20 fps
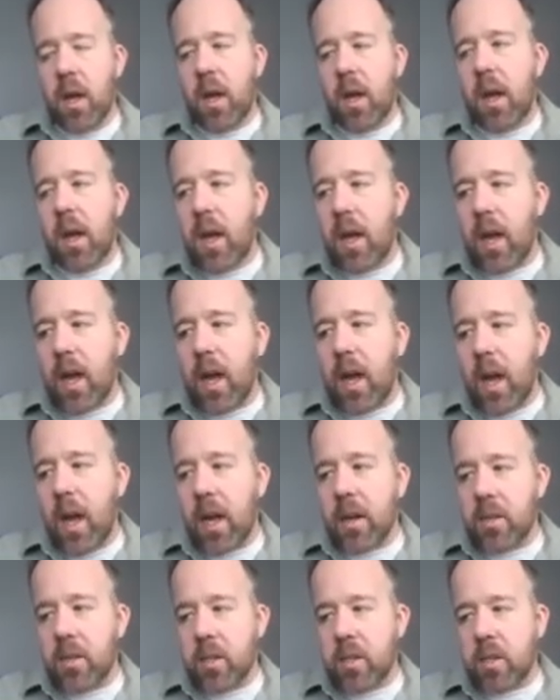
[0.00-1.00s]

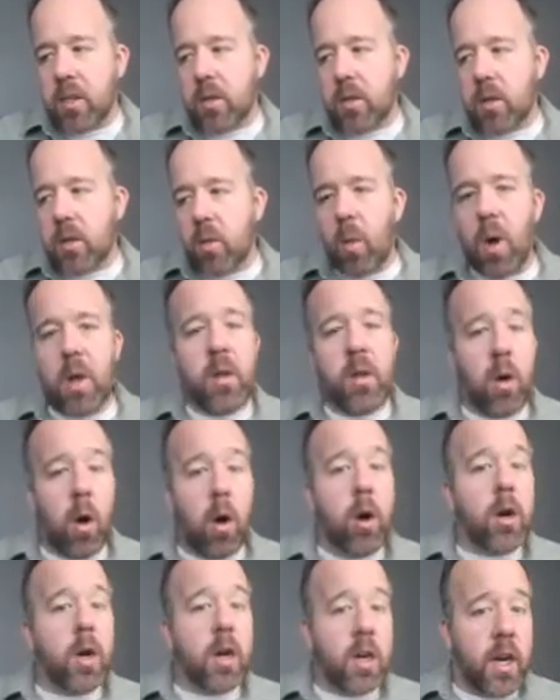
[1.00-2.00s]
And while there
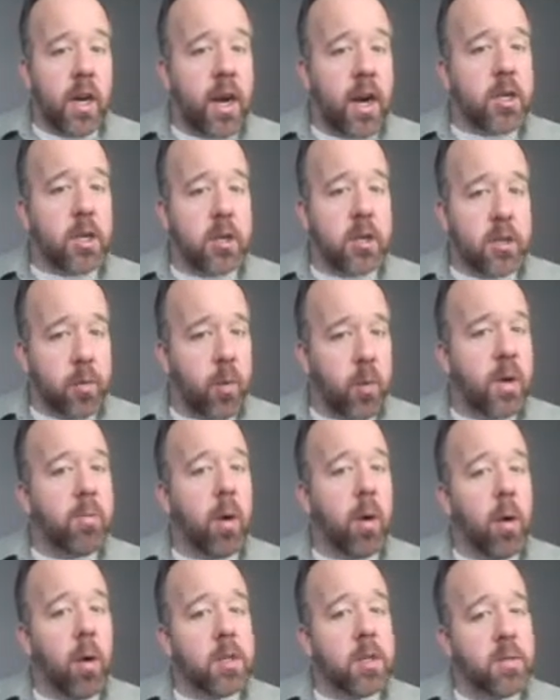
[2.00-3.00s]
are connections between
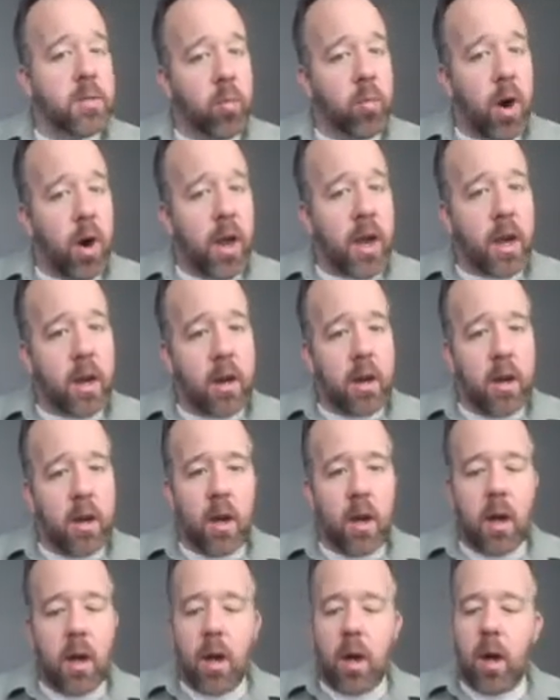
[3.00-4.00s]
parts of the brain,
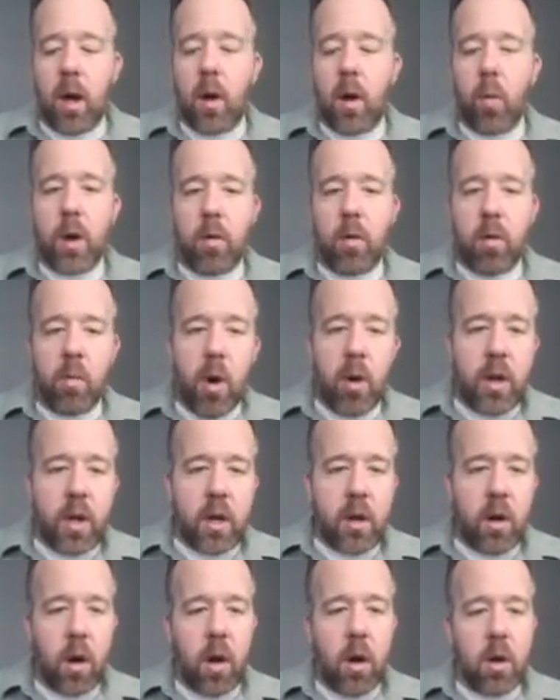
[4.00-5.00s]
what Ramon y
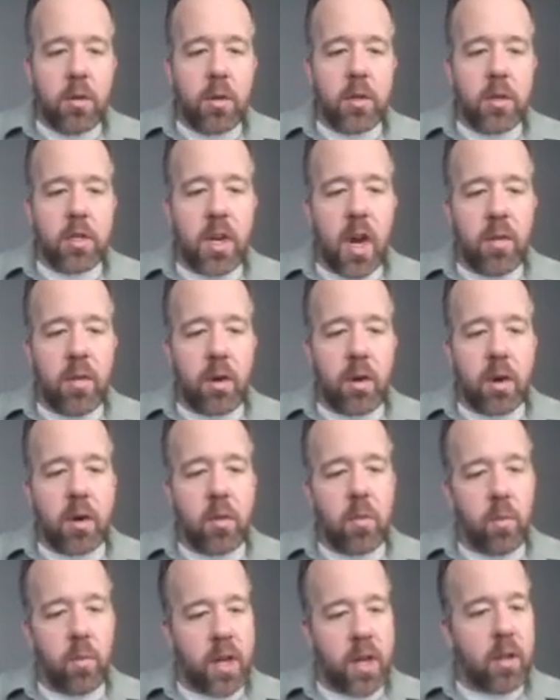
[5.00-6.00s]
Cajal discovered
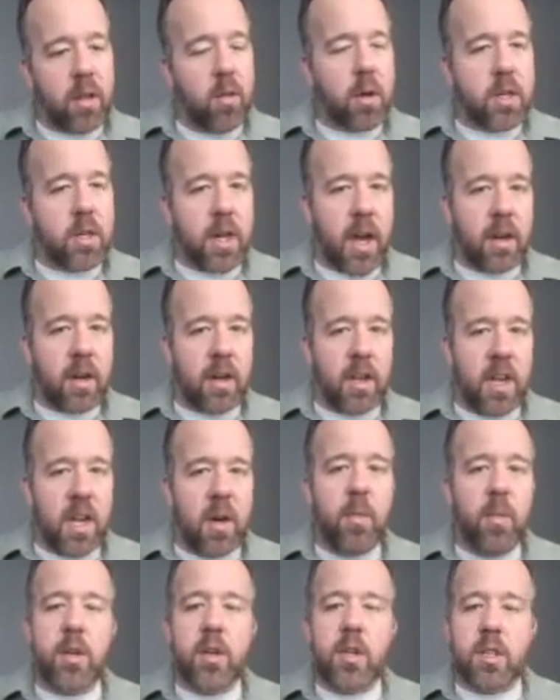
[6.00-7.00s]
when he looked at
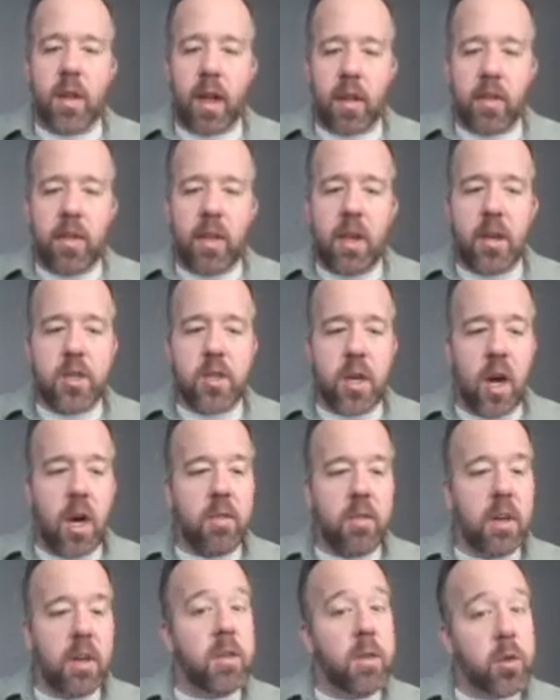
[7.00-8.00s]
images like this
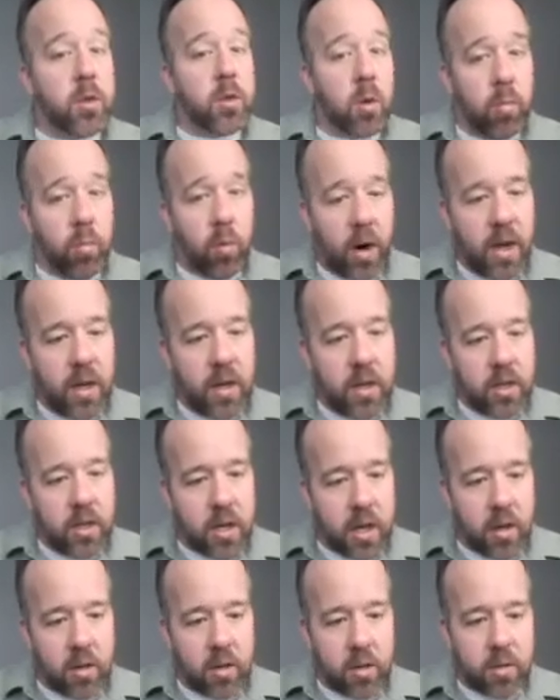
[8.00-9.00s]
of individual brain
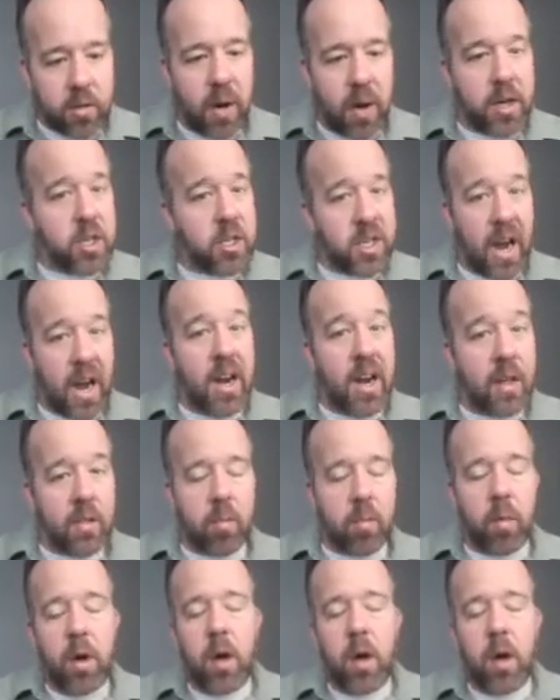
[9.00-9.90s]
cells by staining them,